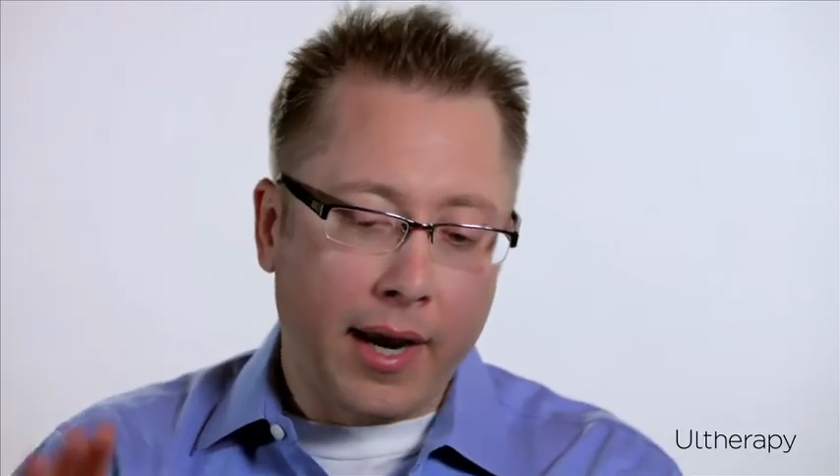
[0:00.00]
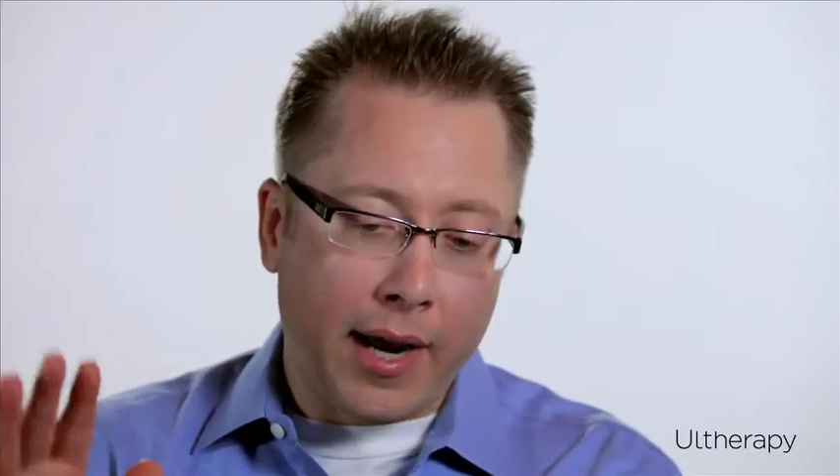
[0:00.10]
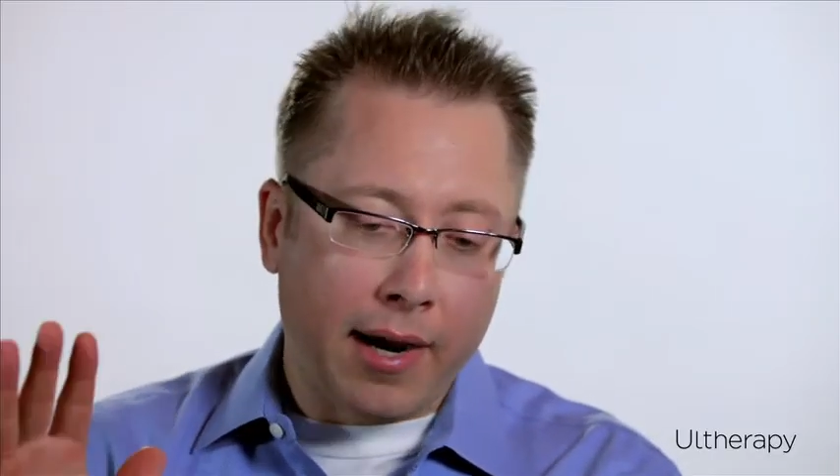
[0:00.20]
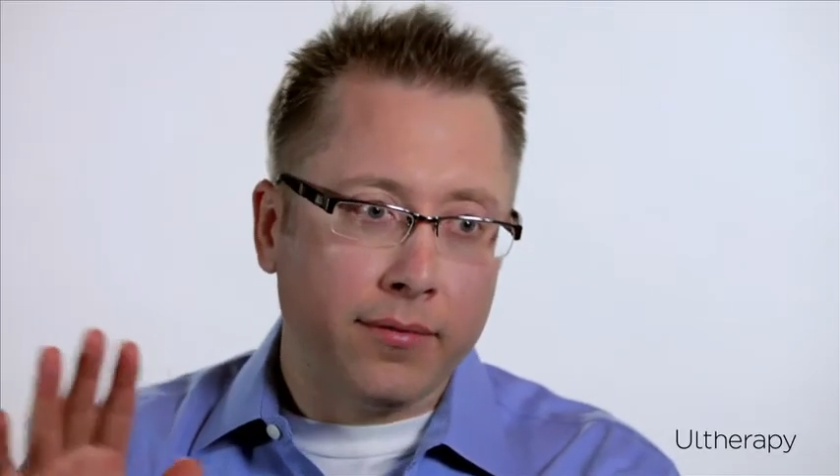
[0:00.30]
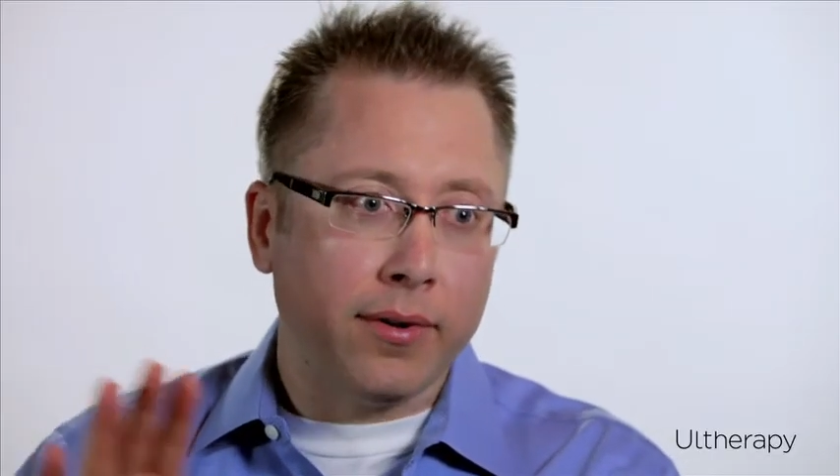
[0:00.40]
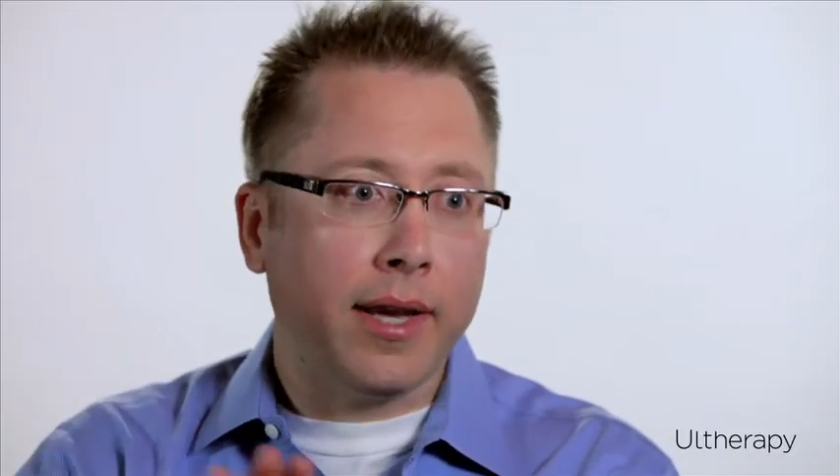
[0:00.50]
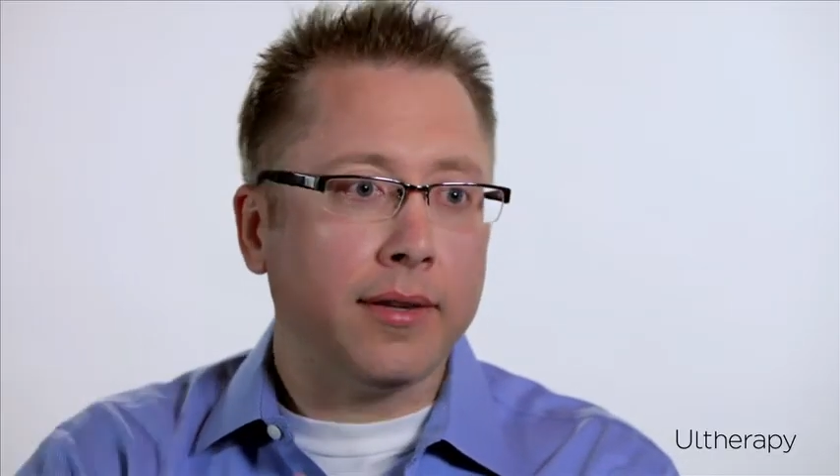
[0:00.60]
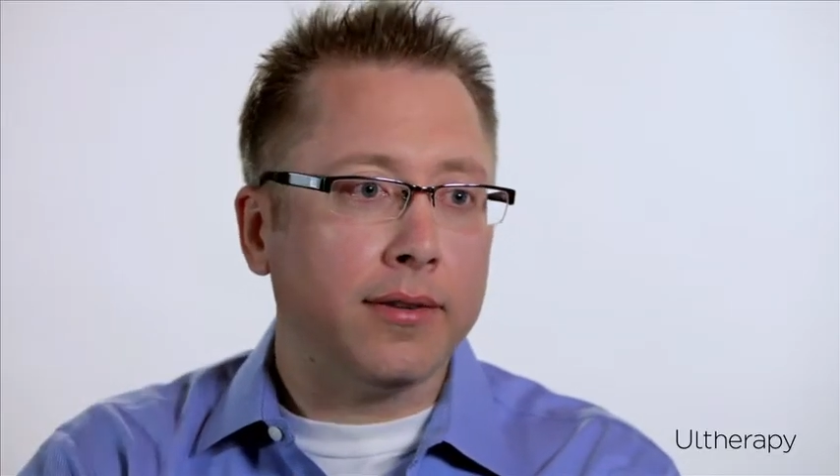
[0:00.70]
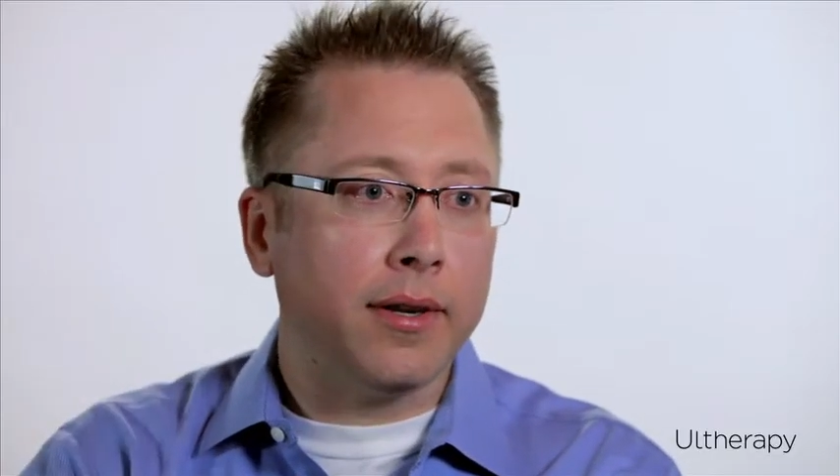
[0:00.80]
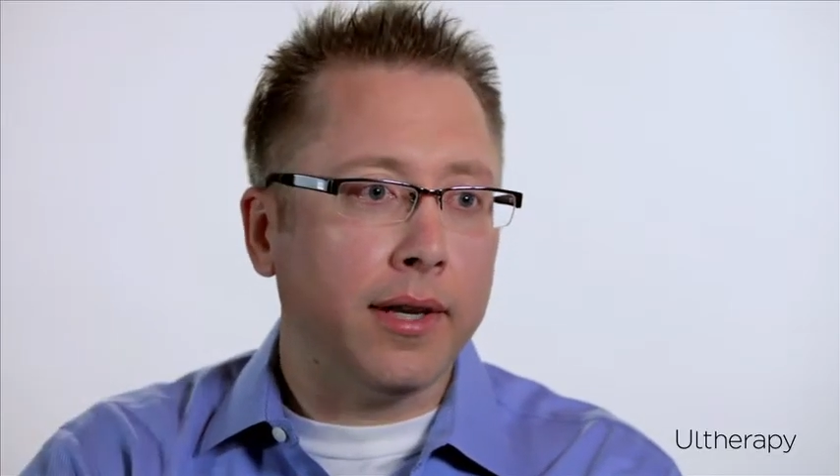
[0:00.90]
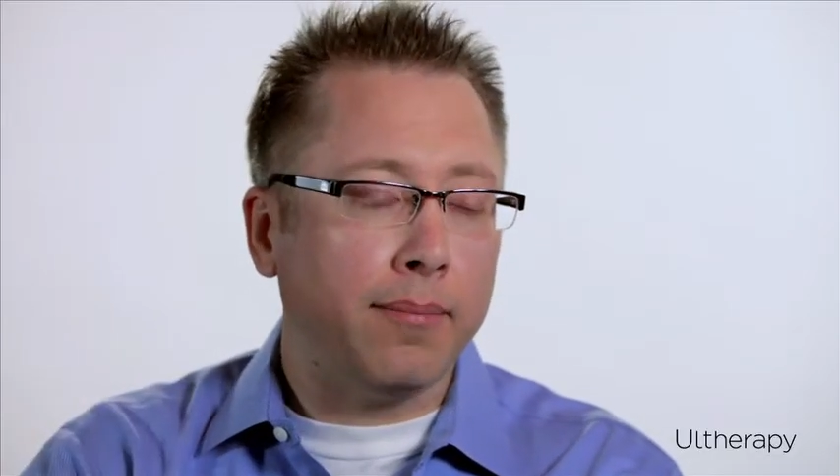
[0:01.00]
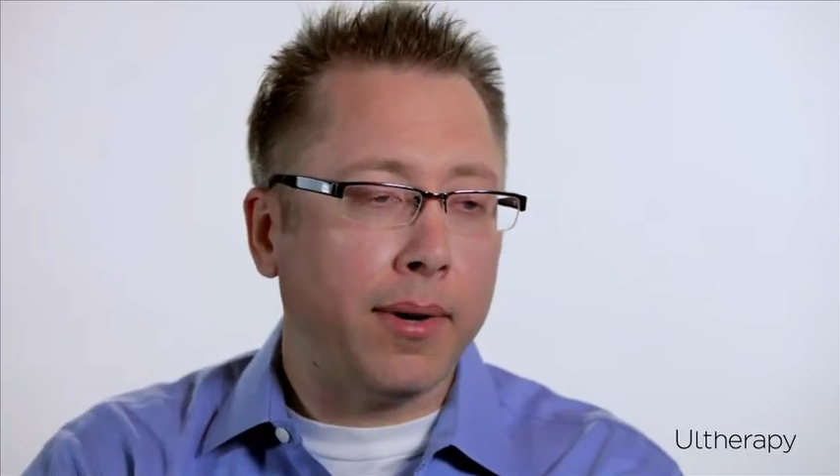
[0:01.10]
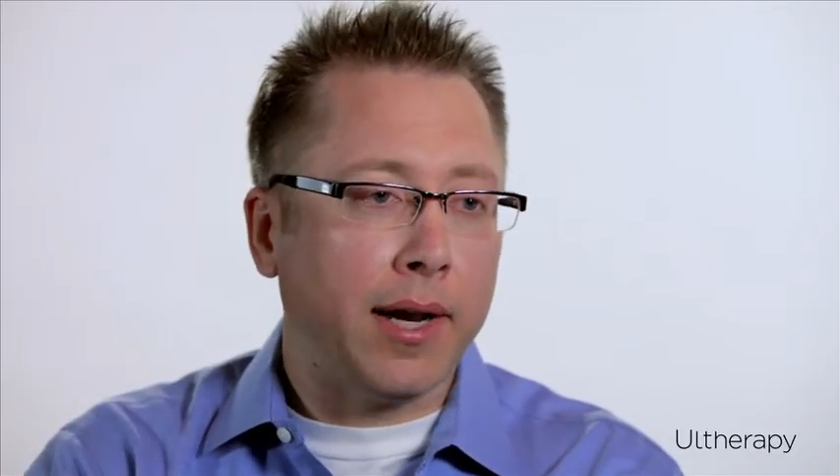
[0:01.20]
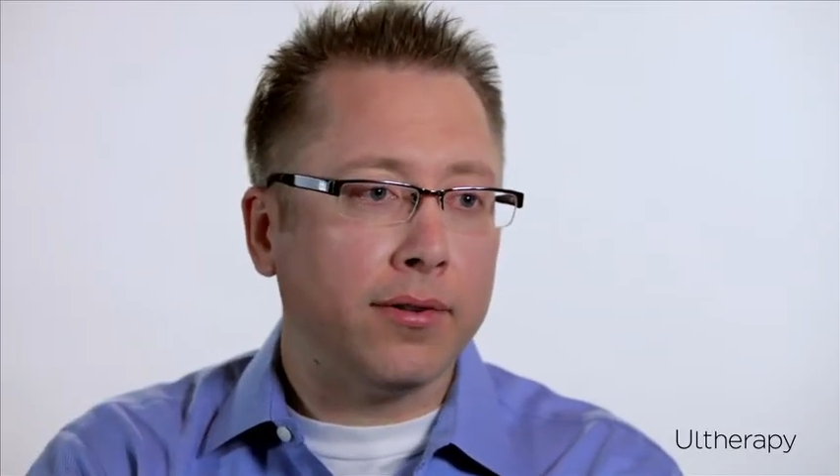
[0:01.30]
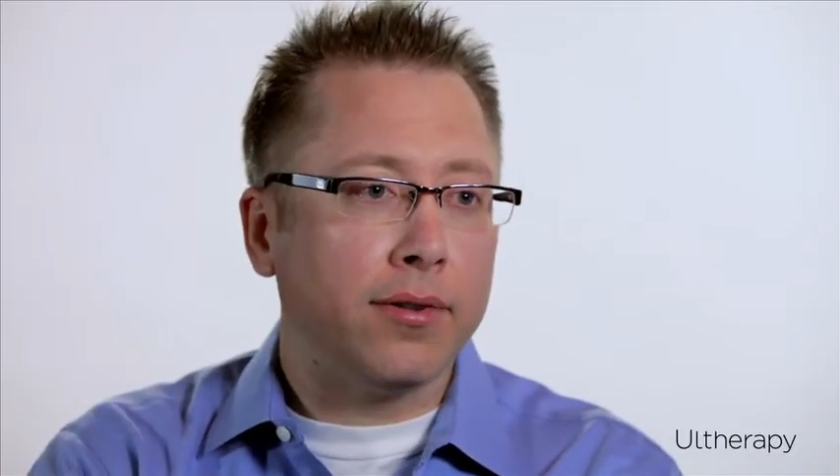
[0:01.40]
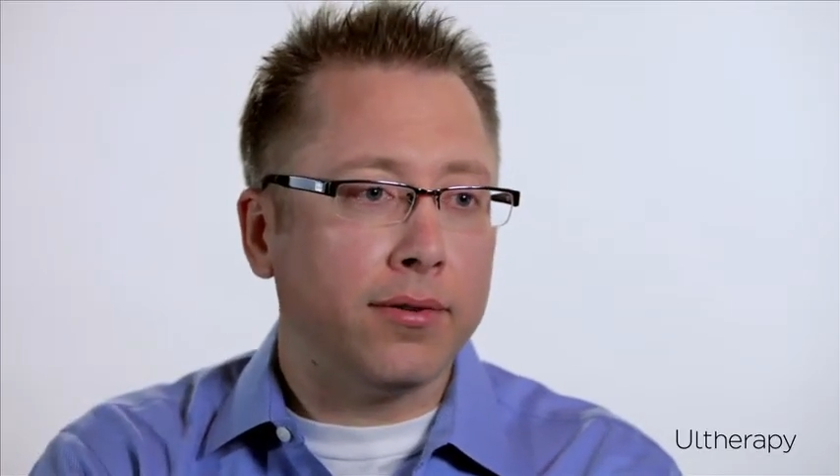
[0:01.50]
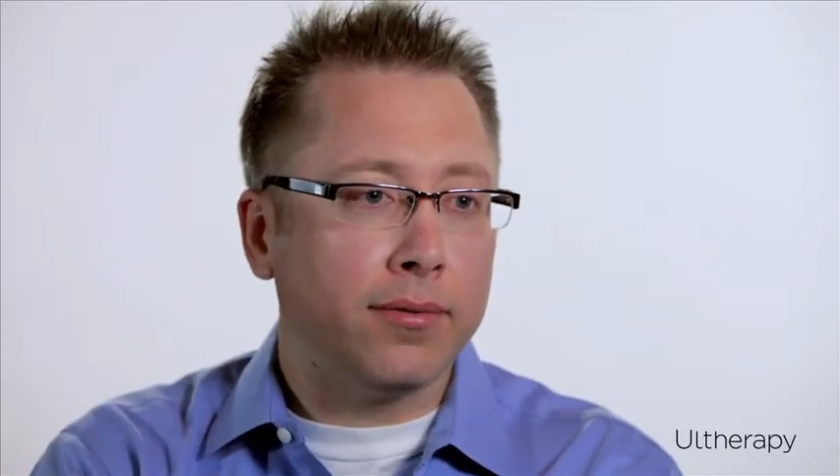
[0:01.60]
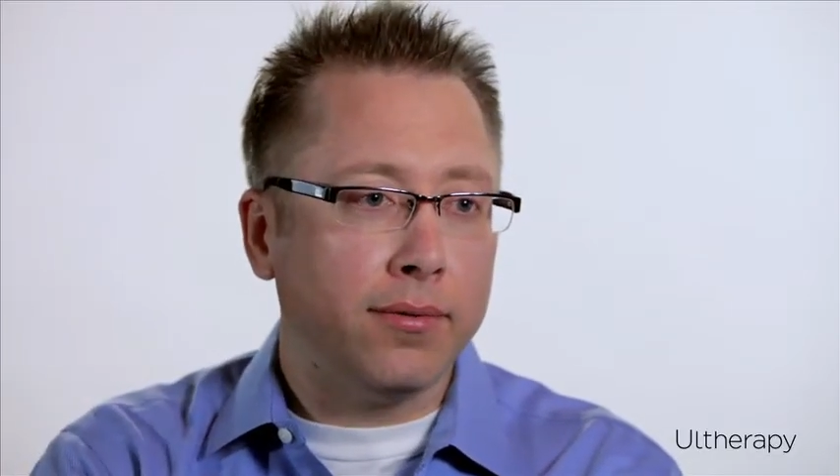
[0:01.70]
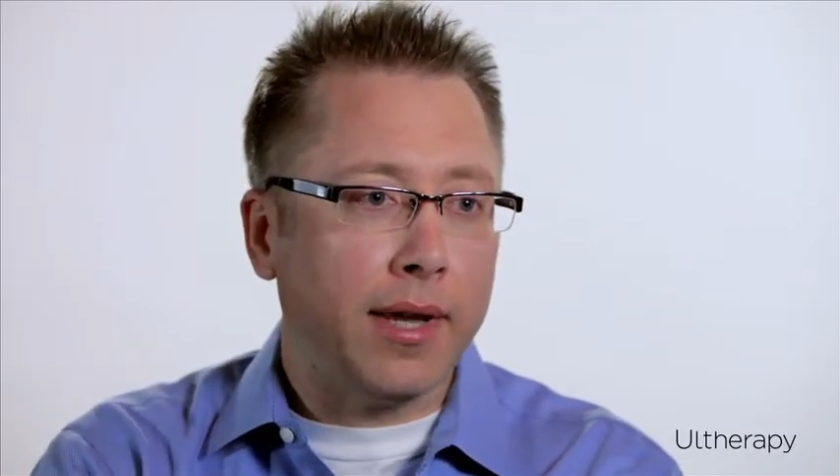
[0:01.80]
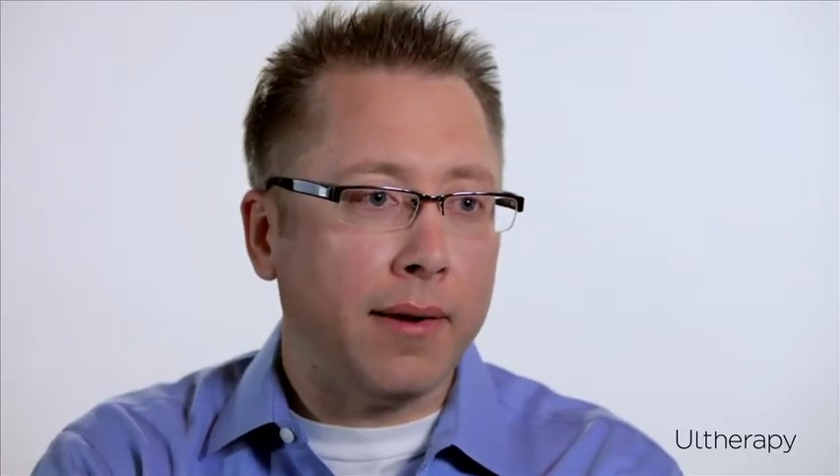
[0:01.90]
after that sunlight passes
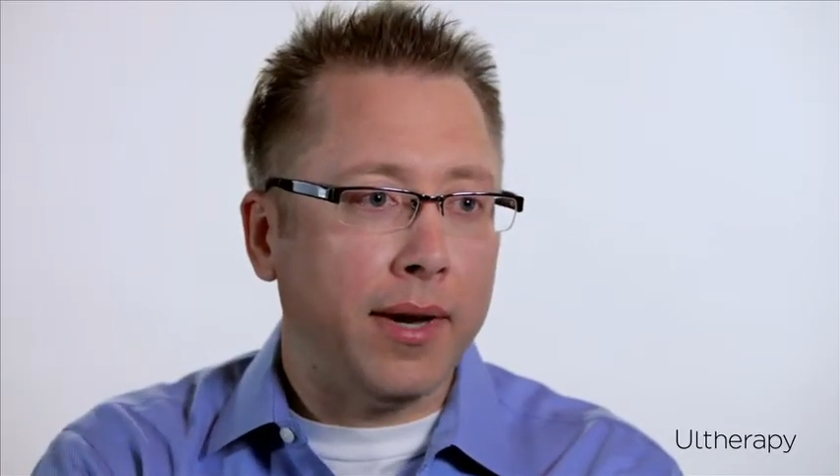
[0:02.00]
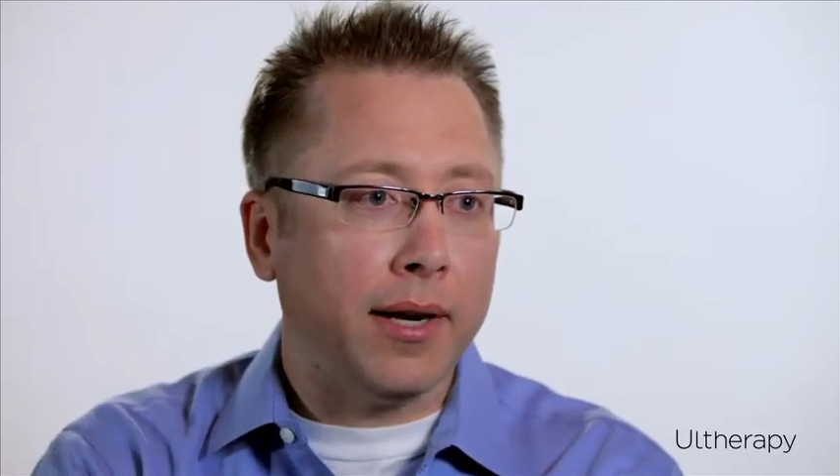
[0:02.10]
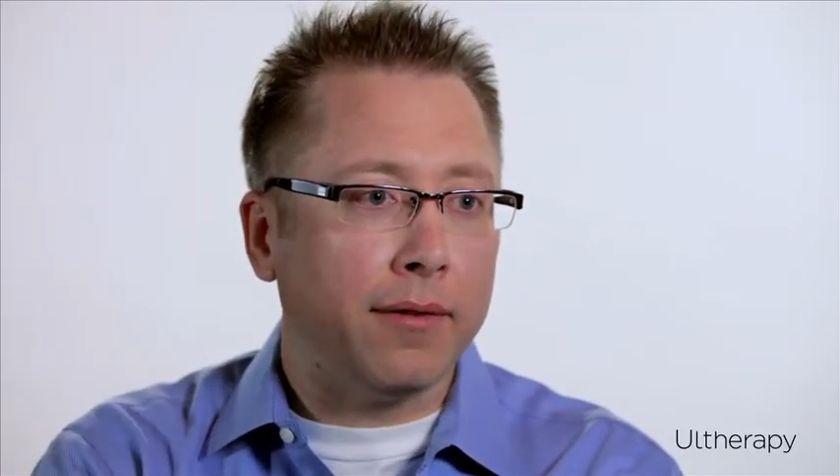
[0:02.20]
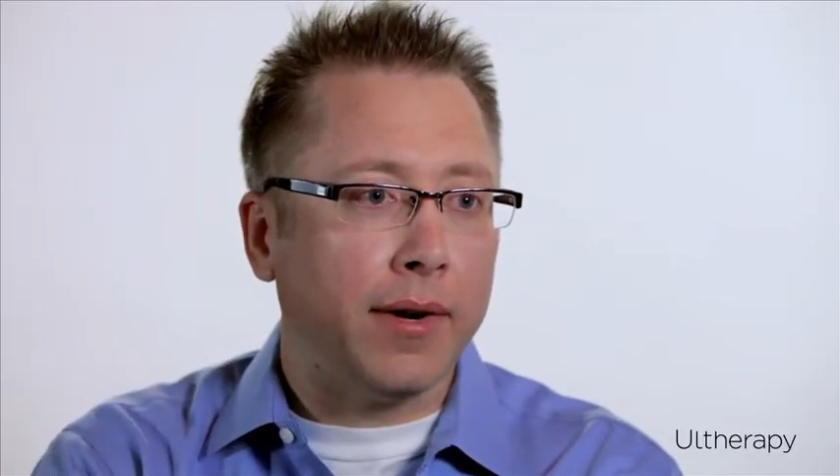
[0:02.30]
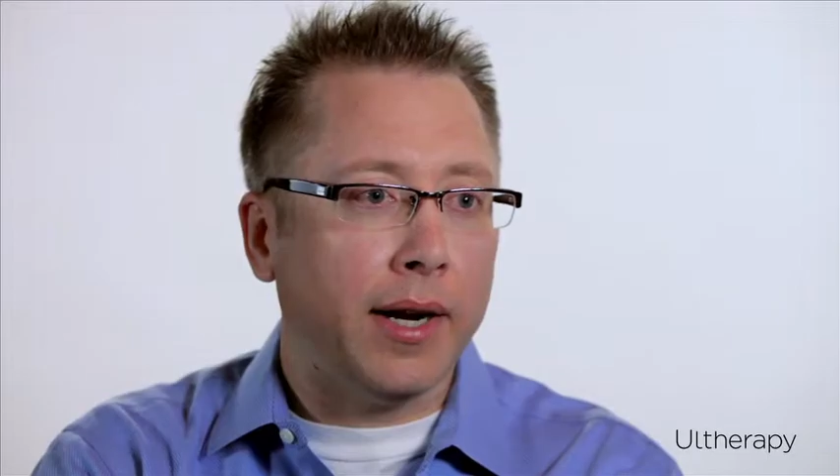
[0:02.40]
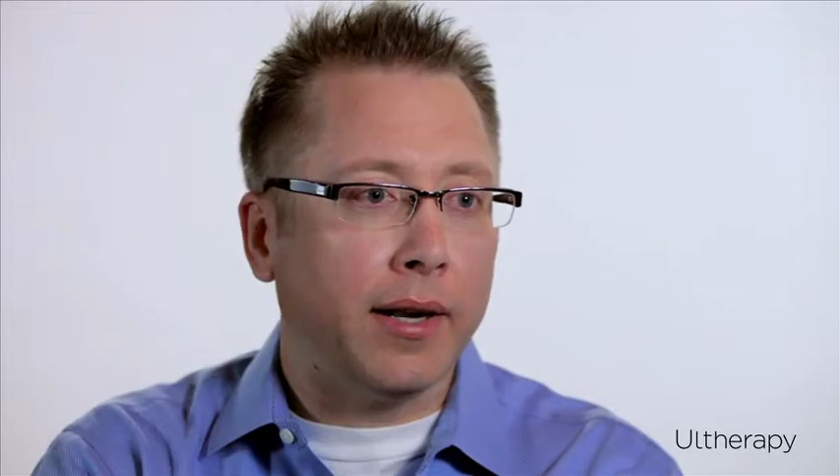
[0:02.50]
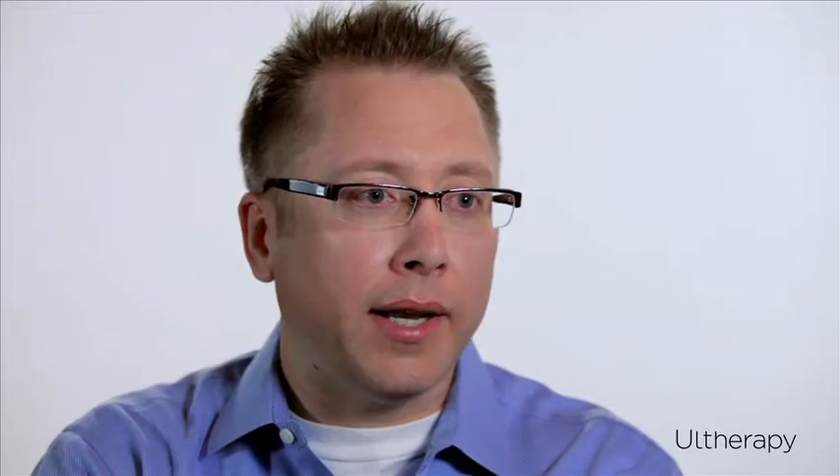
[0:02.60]
through that magnifying